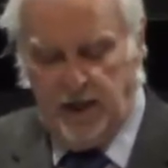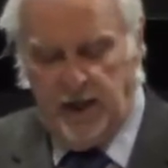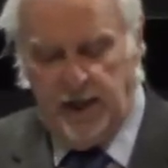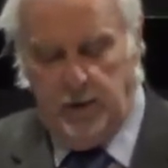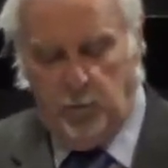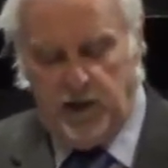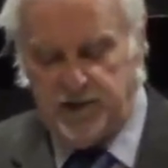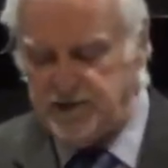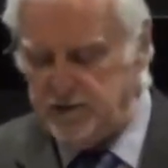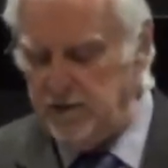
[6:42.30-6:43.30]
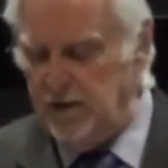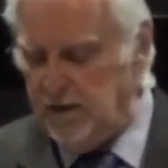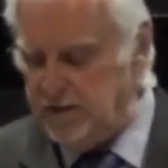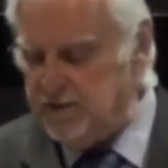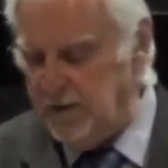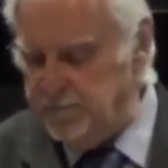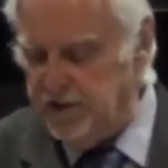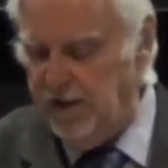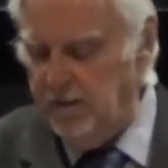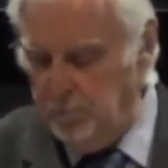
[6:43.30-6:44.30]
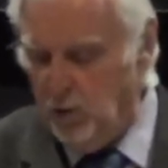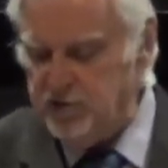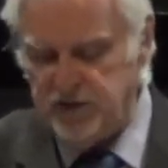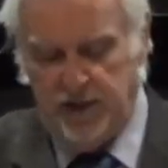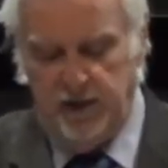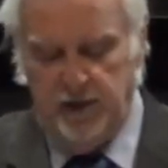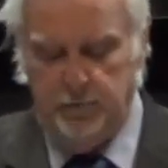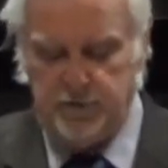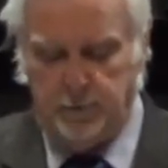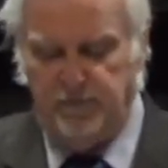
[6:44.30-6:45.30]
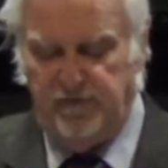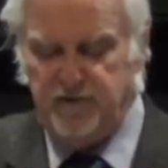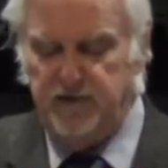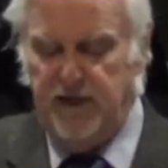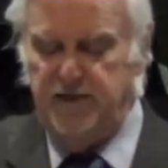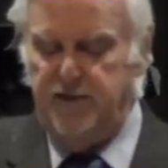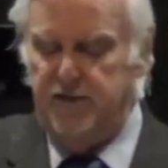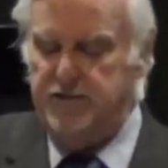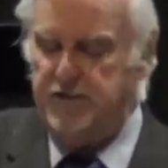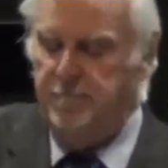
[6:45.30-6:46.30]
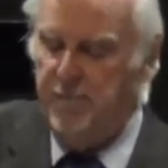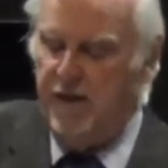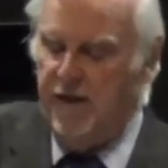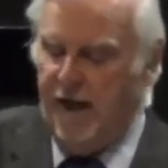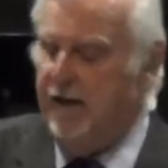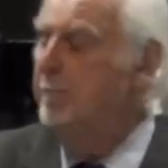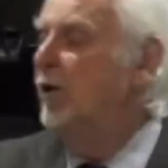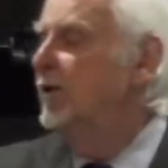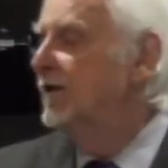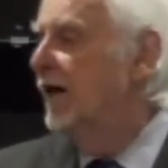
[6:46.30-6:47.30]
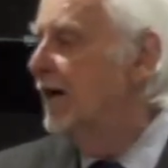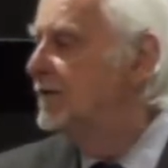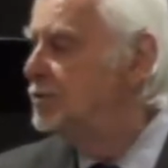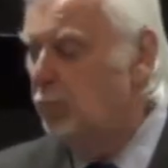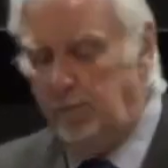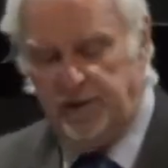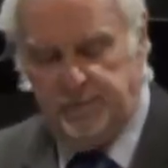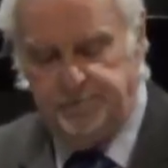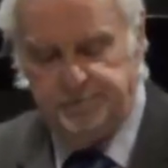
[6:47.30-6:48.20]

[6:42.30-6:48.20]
He was, uh, some say, most say, he was a professing atheist, and he married a godless woman.